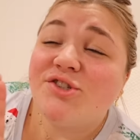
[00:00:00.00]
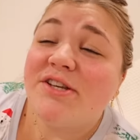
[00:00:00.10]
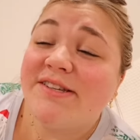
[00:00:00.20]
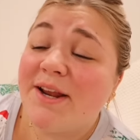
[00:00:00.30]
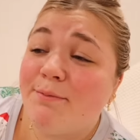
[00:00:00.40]

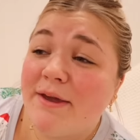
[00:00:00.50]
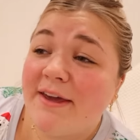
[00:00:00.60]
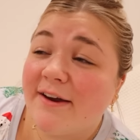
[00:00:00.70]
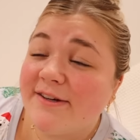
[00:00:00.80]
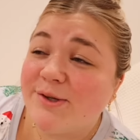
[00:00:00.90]
she's gonna be
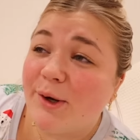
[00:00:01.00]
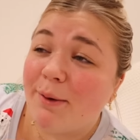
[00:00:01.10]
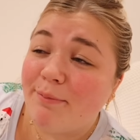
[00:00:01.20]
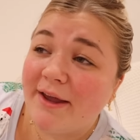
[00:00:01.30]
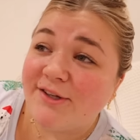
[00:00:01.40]
here doing
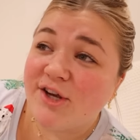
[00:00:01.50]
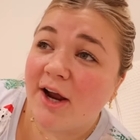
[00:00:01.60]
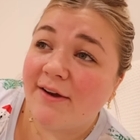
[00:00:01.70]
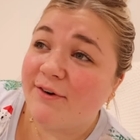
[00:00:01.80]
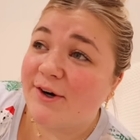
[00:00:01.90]
a big
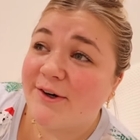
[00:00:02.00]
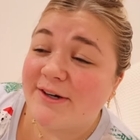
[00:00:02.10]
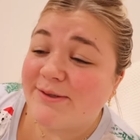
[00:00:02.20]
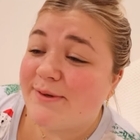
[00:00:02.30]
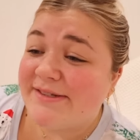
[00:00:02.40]
chunk of her
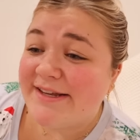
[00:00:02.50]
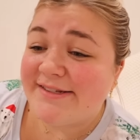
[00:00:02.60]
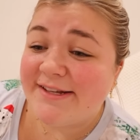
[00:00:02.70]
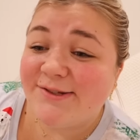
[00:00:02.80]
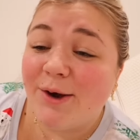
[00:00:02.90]
Christmas
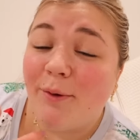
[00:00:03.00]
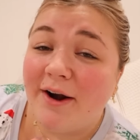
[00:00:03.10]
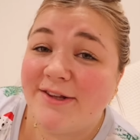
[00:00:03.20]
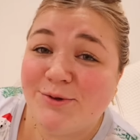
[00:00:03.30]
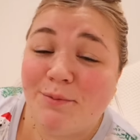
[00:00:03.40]
season. So I
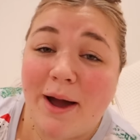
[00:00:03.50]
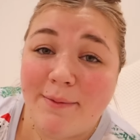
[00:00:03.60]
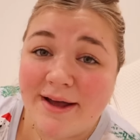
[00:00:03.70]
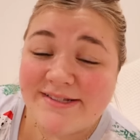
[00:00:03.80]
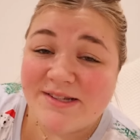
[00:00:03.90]
wanna do my
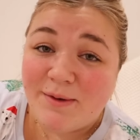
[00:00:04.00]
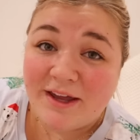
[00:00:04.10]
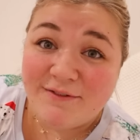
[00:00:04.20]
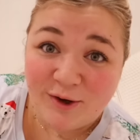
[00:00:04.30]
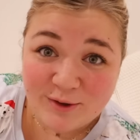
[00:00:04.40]
best to make
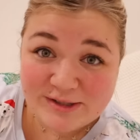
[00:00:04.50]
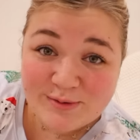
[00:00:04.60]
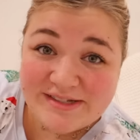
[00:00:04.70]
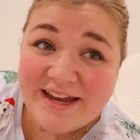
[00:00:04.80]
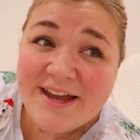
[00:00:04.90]
it feel
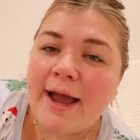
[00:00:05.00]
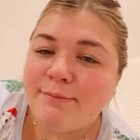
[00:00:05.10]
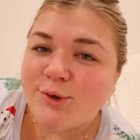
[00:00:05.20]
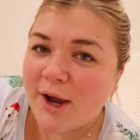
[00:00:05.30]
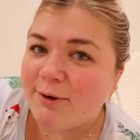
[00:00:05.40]
Christmassy.
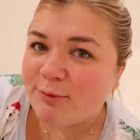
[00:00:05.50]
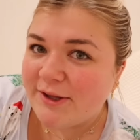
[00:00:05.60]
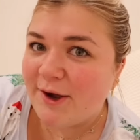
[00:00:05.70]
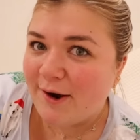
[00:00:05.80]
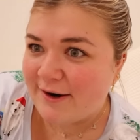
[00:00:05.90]
I'm trying
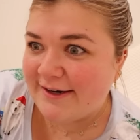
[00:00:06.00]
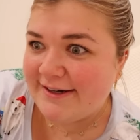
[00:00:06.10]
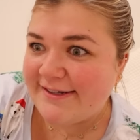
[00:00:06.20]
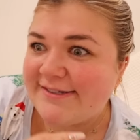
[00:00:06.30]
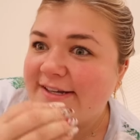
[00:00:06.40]
really
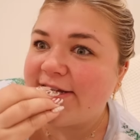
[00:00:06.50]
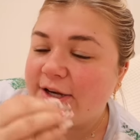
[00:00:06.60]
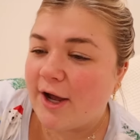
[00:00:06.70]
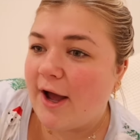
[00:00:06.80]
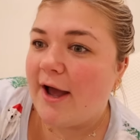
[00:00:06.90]
hard to
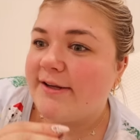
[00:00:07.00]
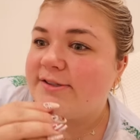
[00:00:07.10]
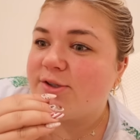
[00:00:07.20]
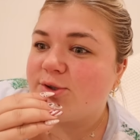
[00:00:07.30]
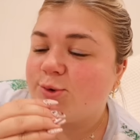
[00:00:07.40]

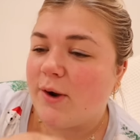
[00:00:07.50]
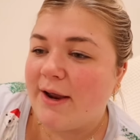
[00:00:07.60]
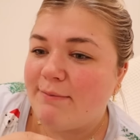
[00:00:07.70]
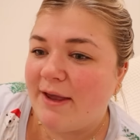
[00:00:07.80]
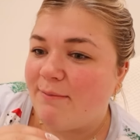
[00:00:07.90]
not try
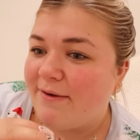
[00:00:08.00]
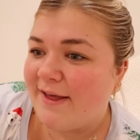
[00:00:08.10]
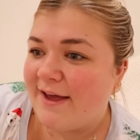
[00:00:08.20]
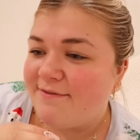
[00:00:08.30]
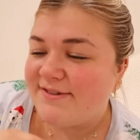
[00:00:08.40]
and make my
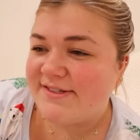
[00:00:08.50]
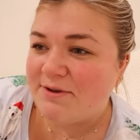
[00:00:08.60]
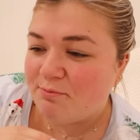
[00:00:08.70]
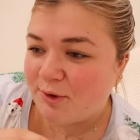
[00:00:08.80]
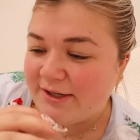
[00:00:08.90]
life
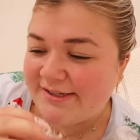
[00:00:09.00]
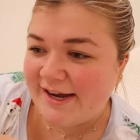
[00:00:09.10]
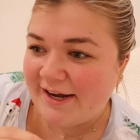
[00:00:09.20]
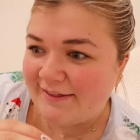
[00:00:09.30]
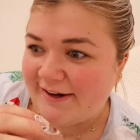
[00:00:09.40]
seem more
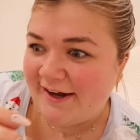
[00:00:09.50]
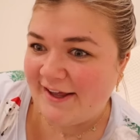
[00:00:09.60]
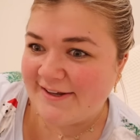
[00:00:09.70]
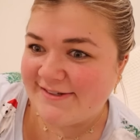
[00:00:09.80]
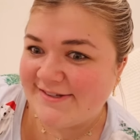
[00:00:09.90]
exciting than it
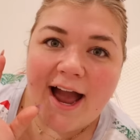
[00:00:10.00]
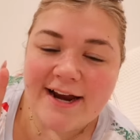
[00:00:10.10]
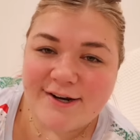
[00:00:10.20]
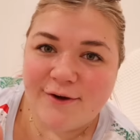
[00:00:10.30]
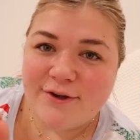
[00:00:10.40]
is. I
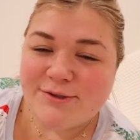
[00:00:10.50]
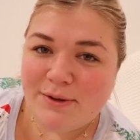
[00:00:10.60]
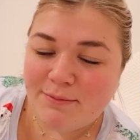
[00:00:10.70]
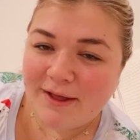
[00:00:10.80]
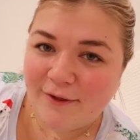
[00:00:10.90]
know there's
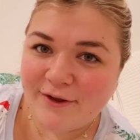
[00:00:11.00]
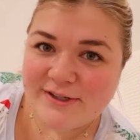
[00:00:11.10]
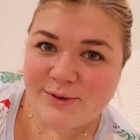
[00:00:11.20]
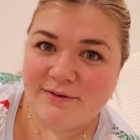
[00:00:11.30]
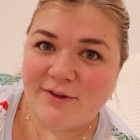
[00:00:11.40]
people out there
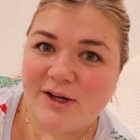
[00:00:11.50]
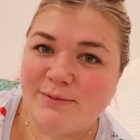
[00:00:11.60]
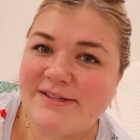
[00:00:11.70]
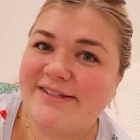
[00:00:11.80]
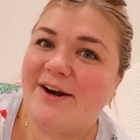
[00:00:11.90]
doing
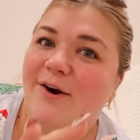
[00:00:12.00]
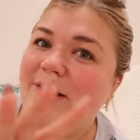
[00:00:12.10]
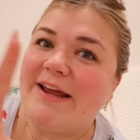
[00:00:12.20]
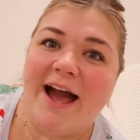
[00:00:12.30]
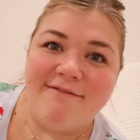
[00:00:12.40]
Vlogmas that
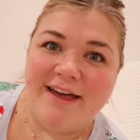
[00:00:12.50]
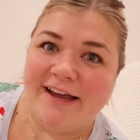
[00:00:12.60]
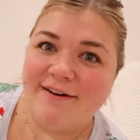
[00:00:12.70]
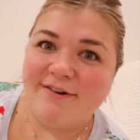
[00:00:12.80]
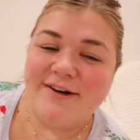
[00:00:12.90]
already have that
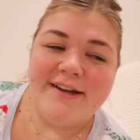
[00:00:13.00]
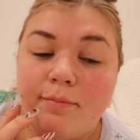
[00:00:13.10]
covered